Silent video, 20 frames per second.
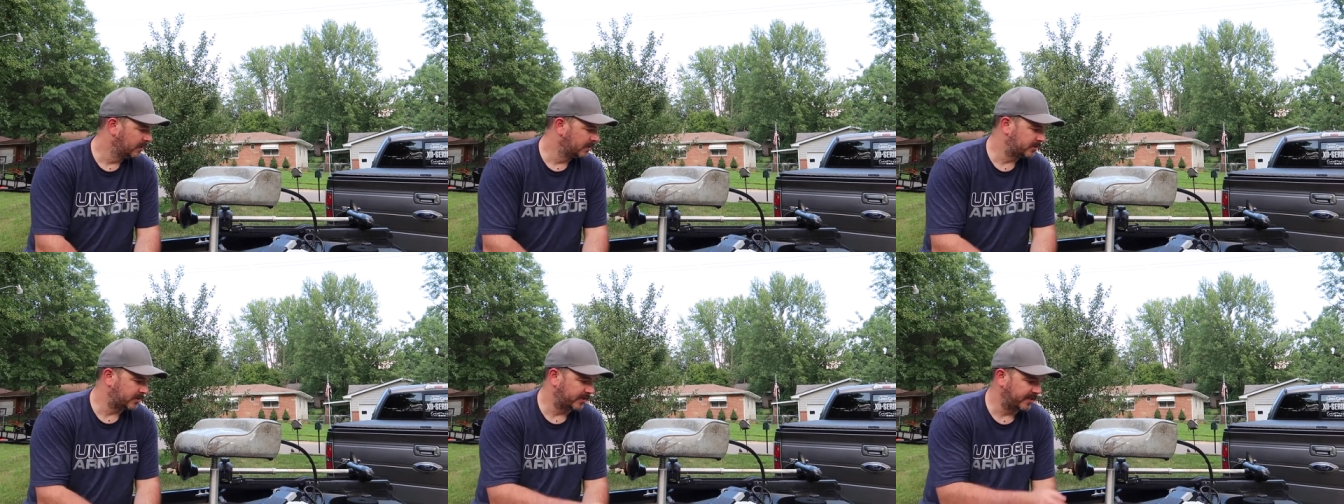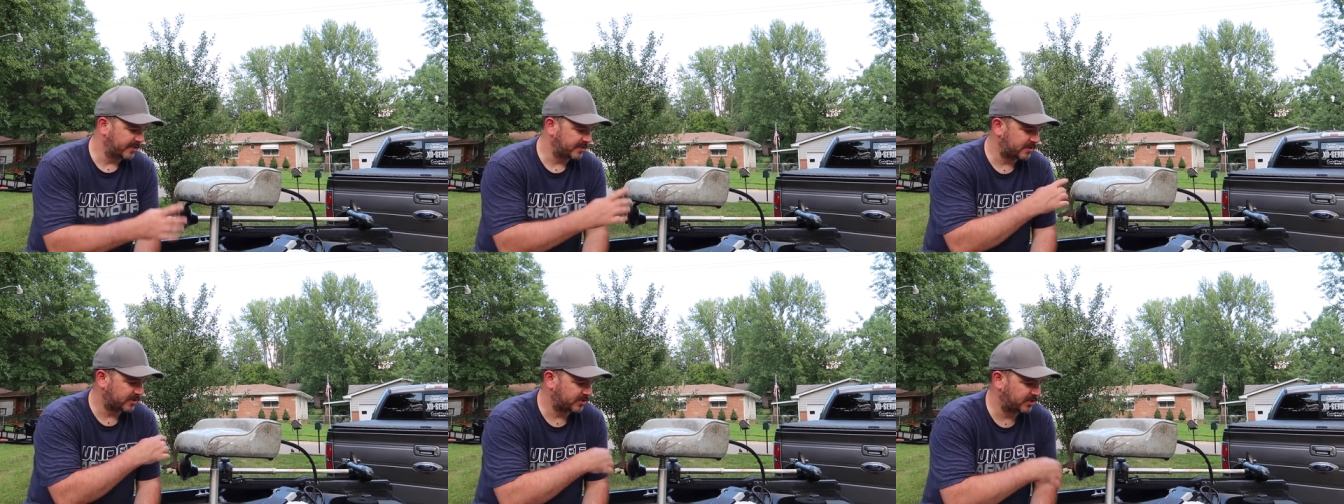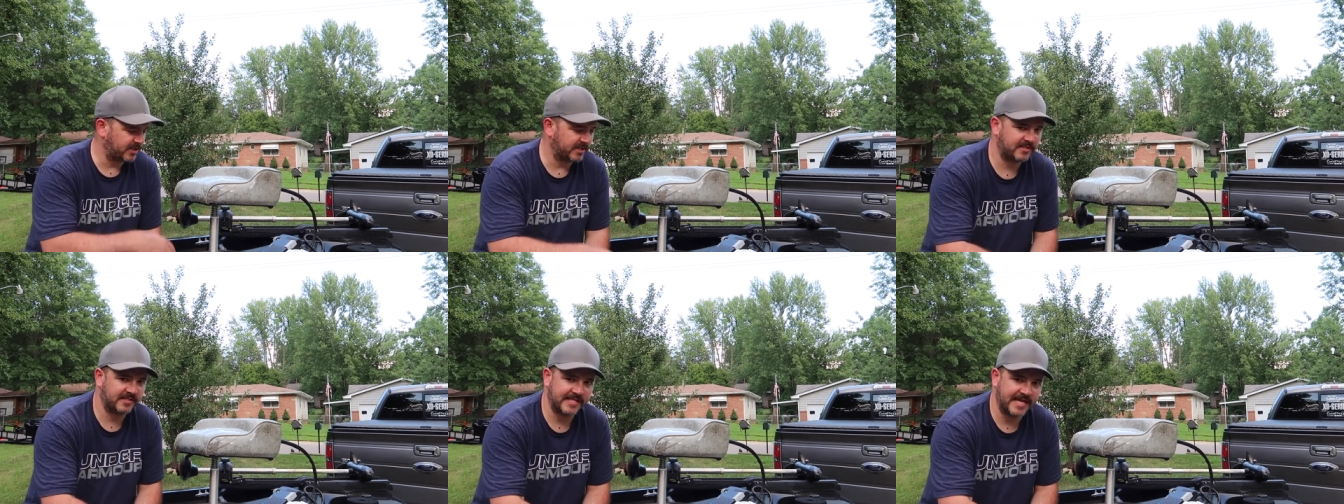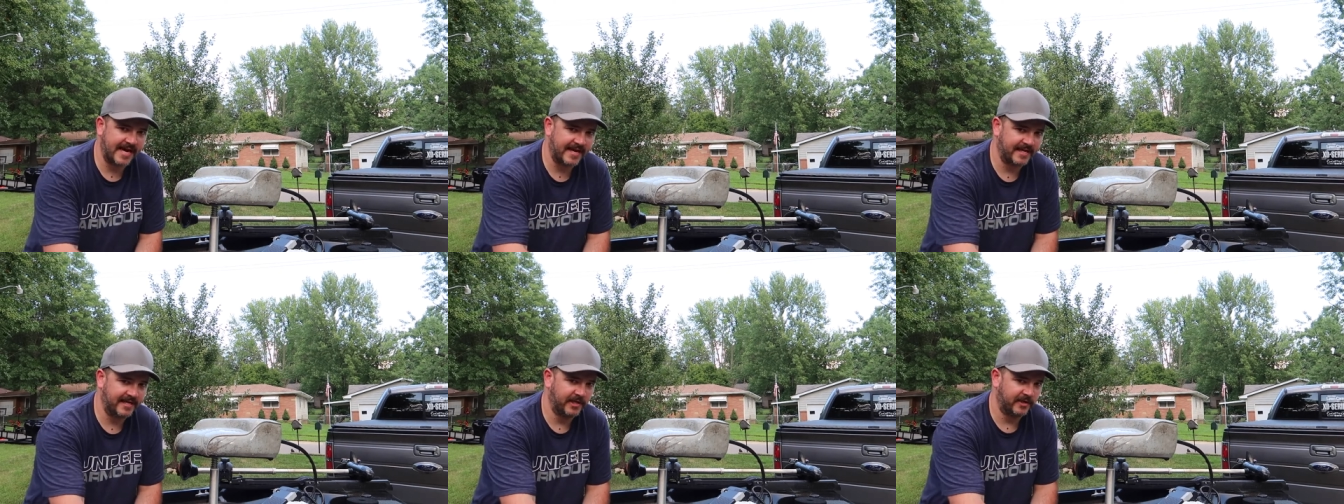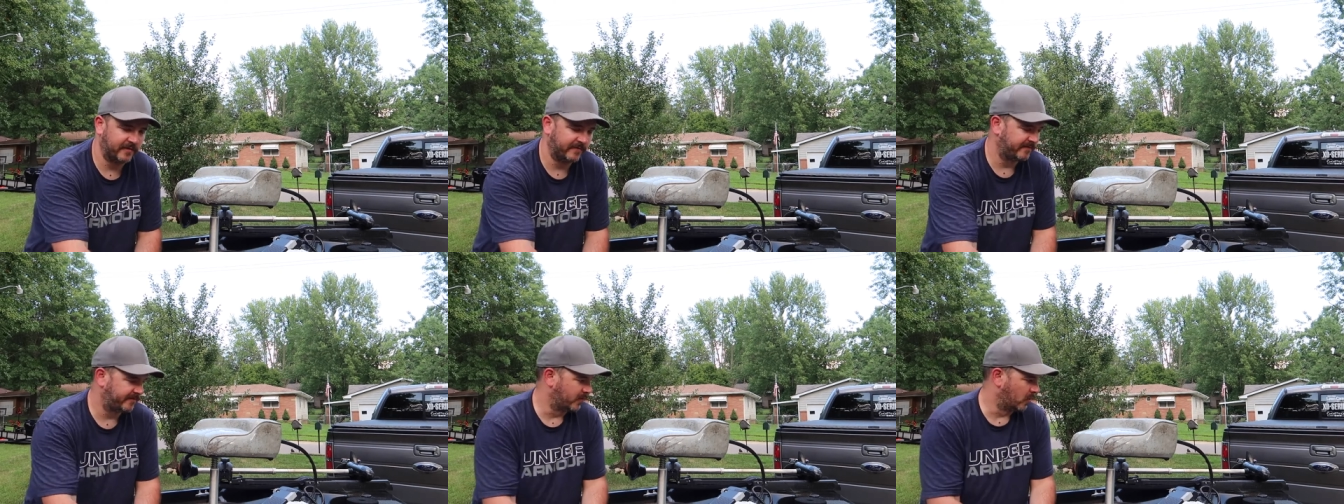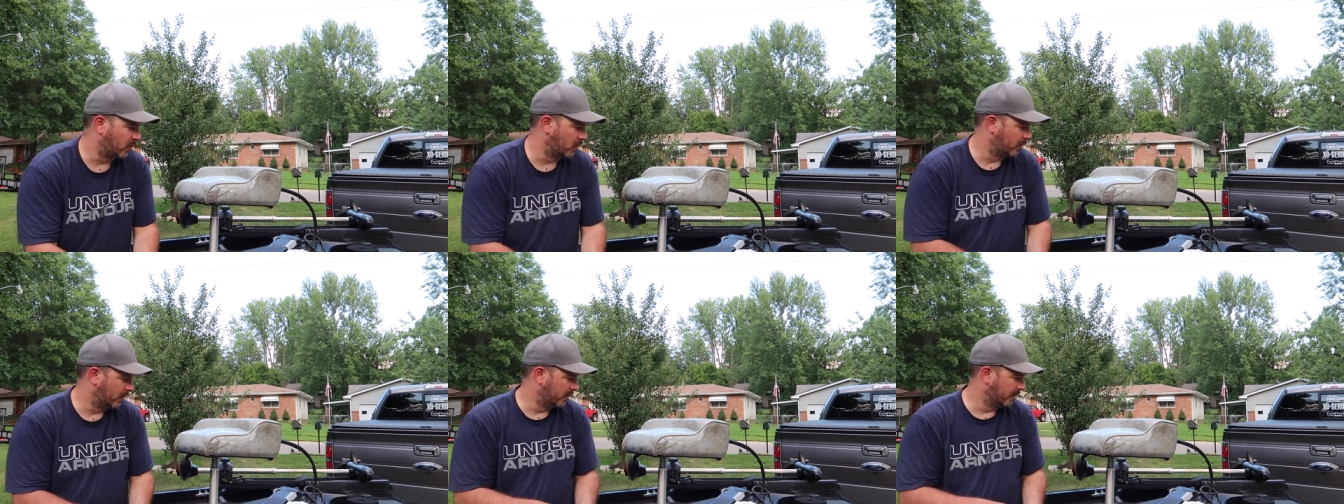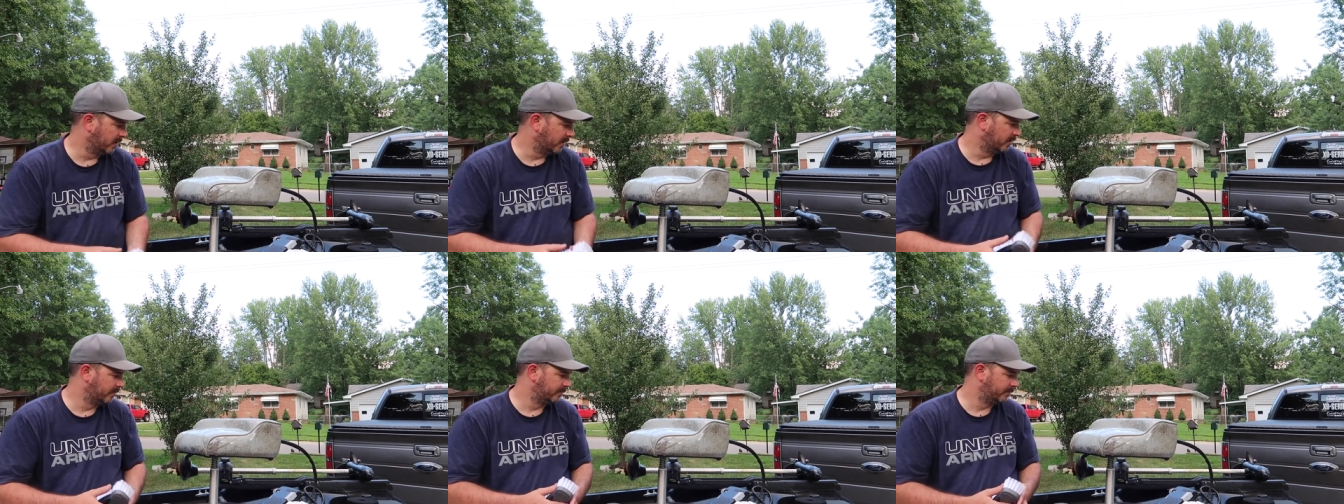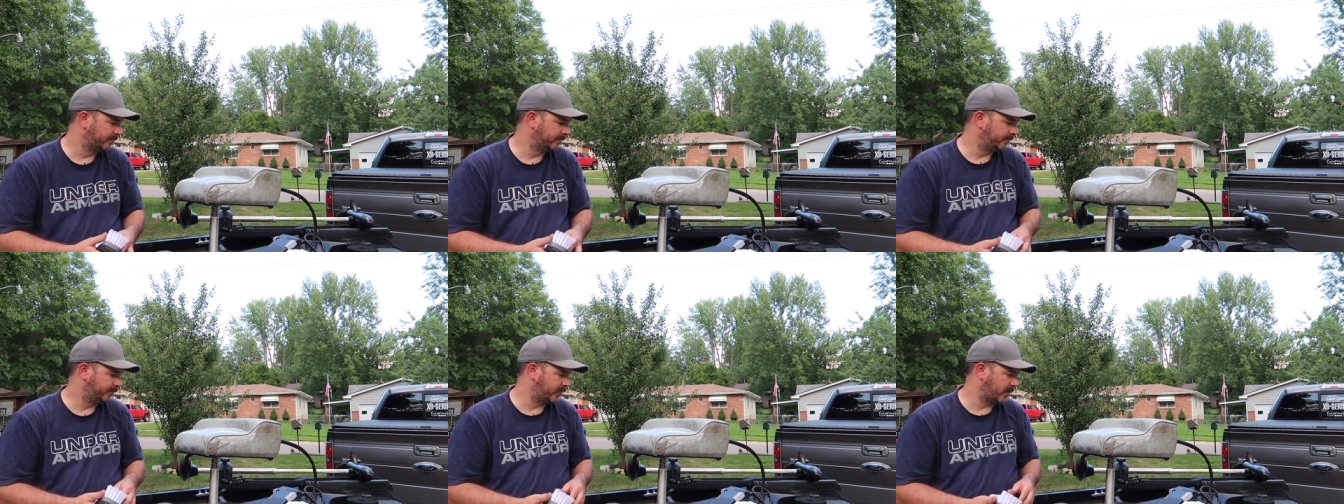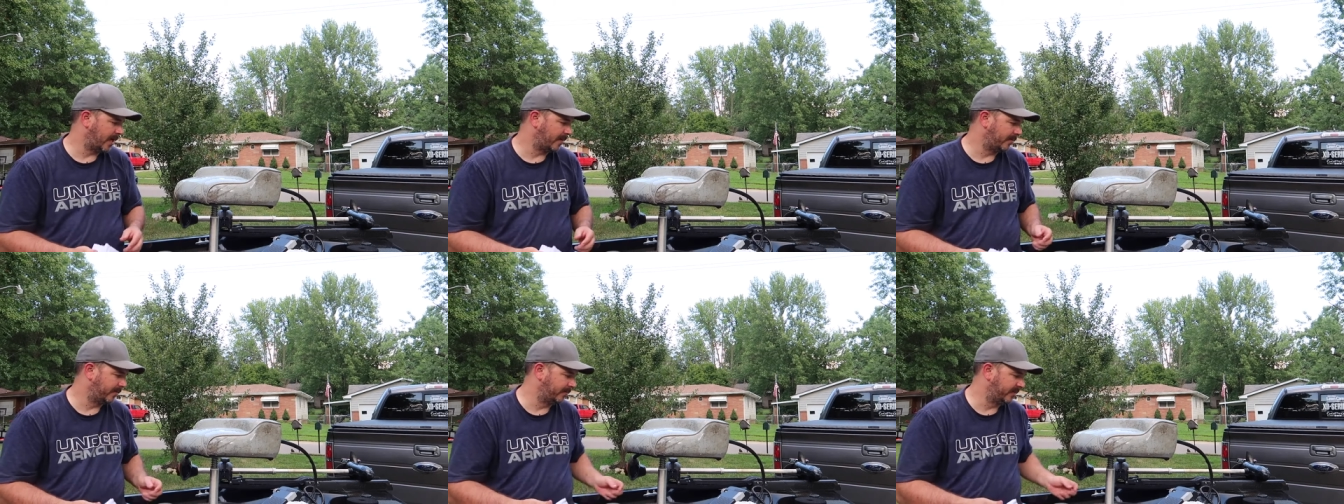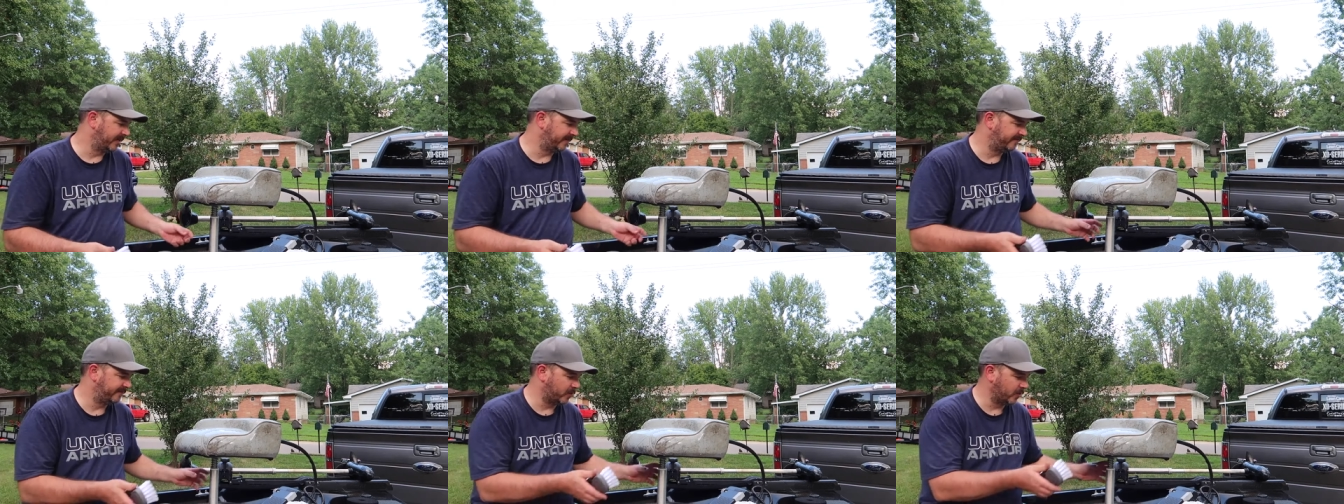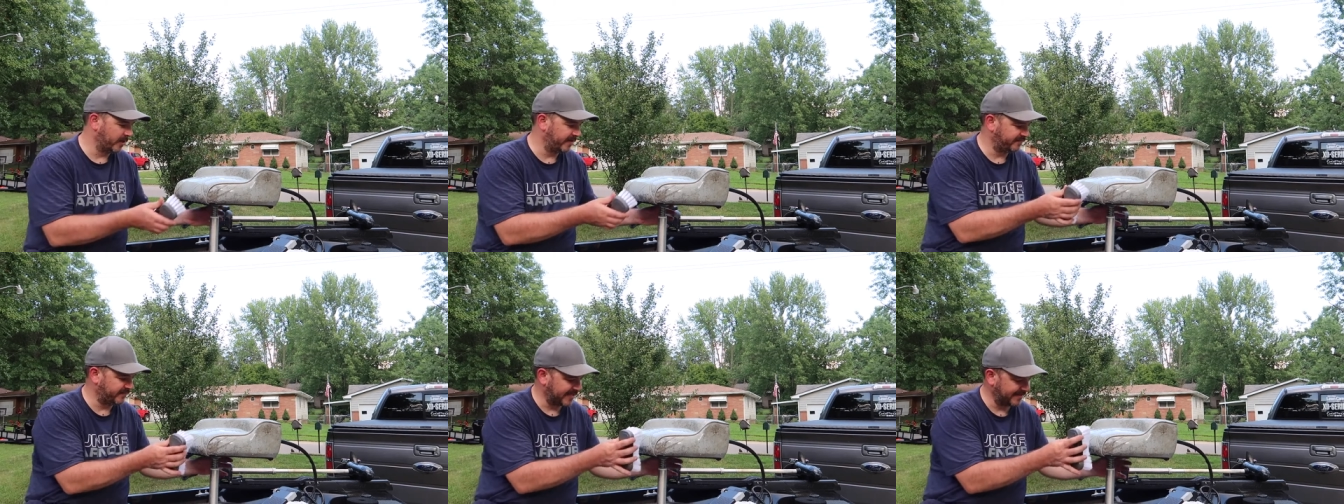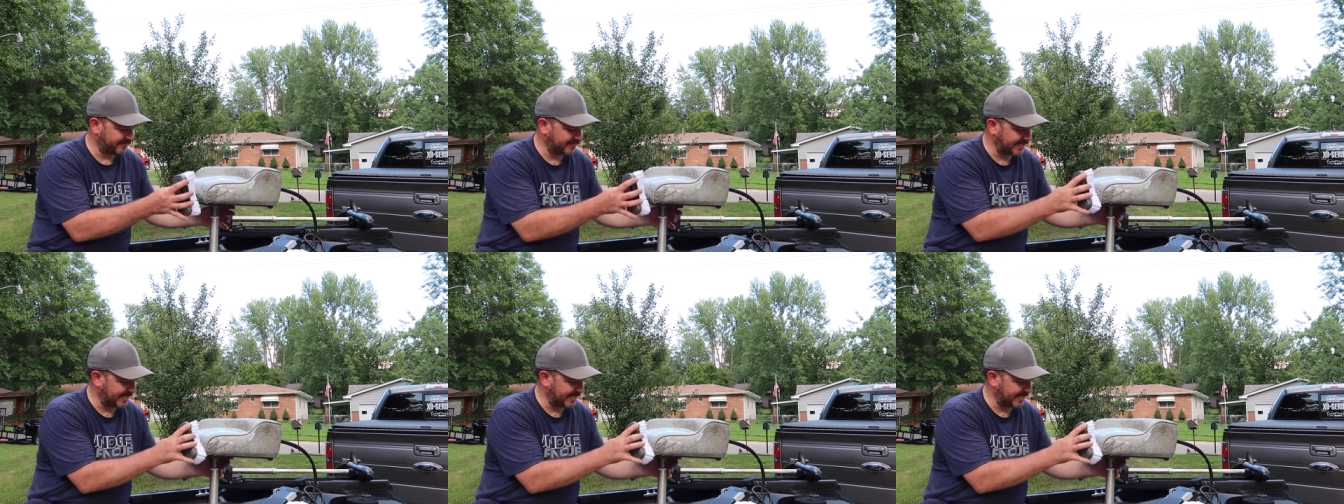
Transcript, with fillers: So this has just sat here for probably 45